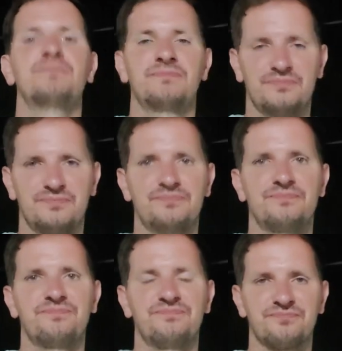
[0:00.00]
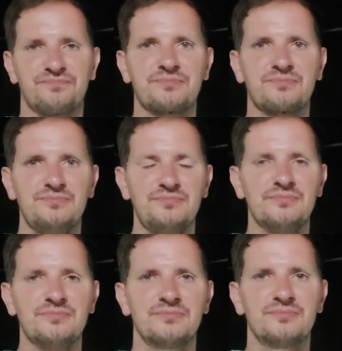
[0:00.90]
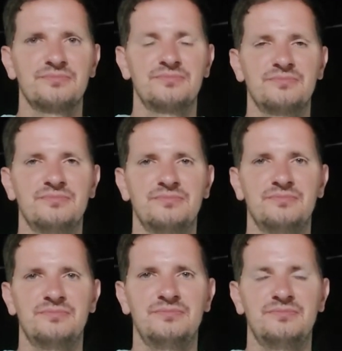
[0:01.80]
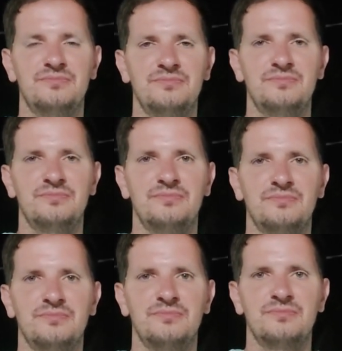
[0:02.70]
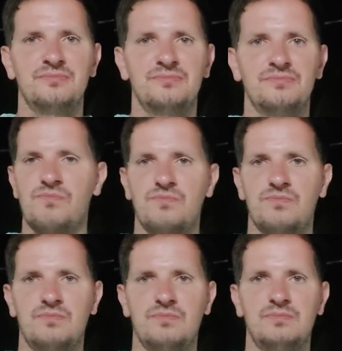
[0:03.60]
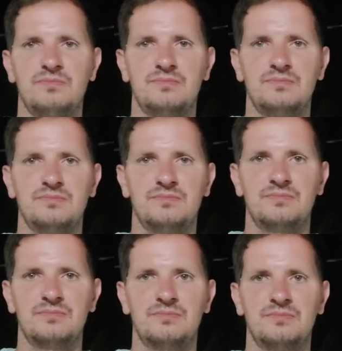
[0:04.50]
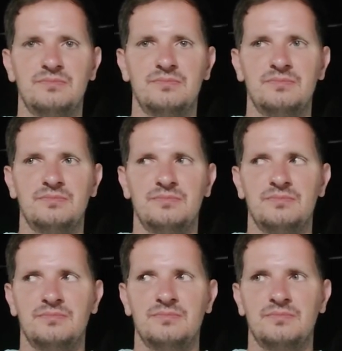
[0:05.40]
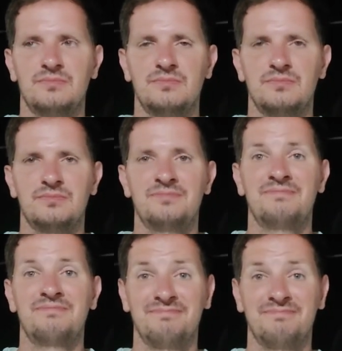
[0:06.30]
(not speaking)